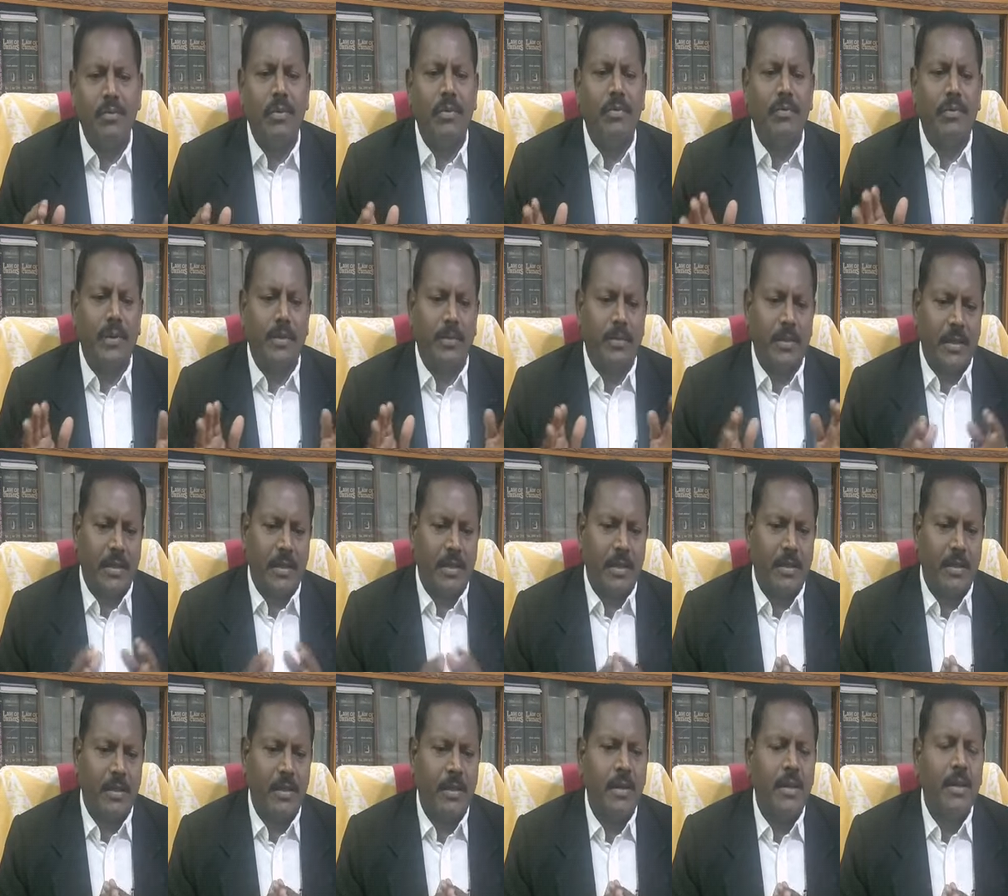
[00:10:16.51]

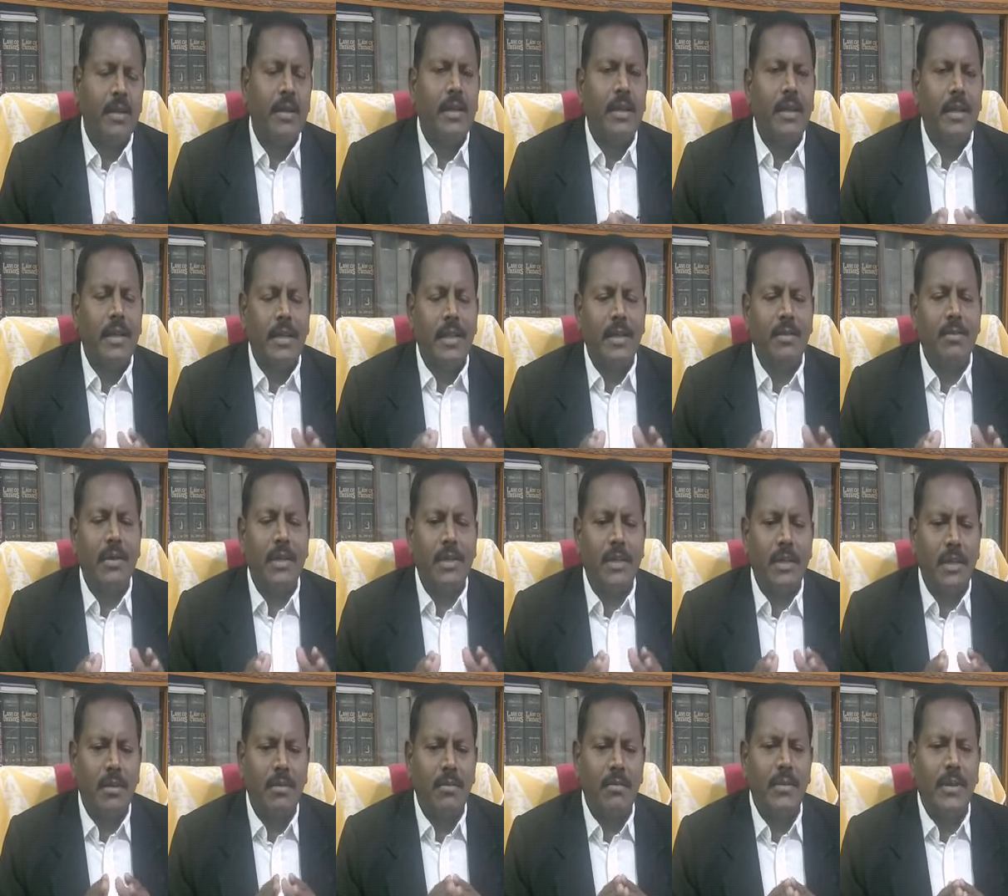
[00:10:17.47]
50%.
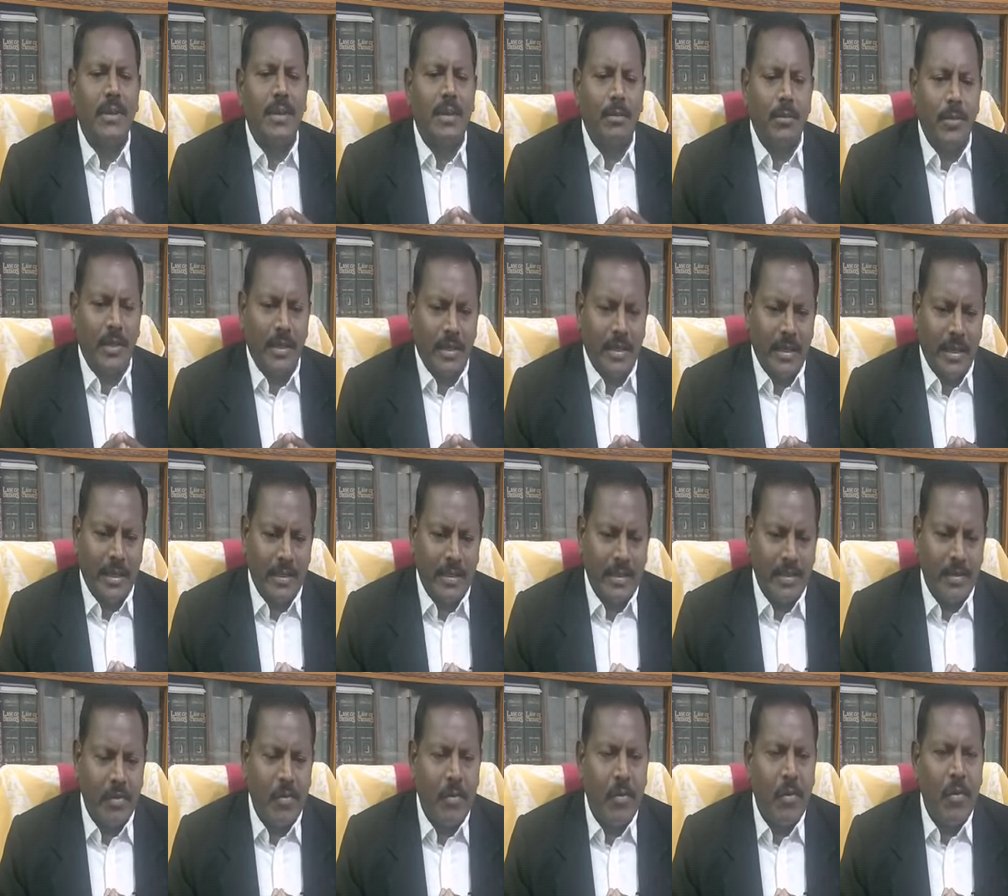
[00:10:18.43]
Reservation for upper
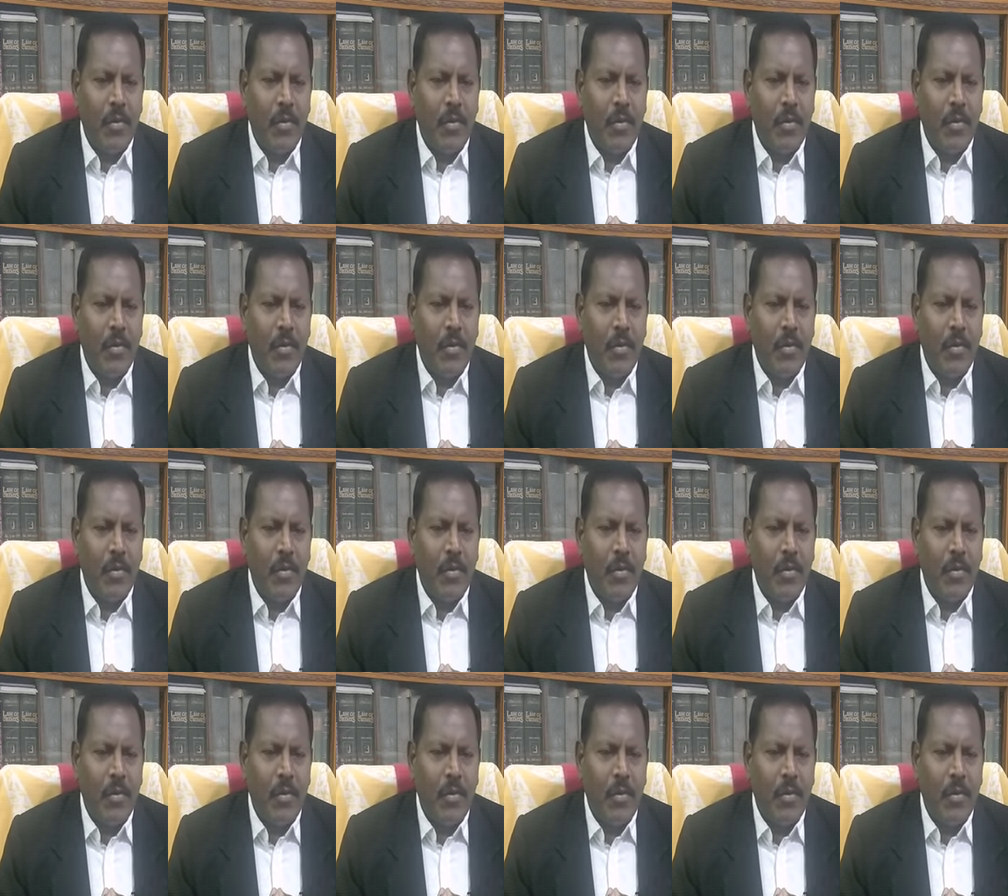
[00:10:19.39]
caste.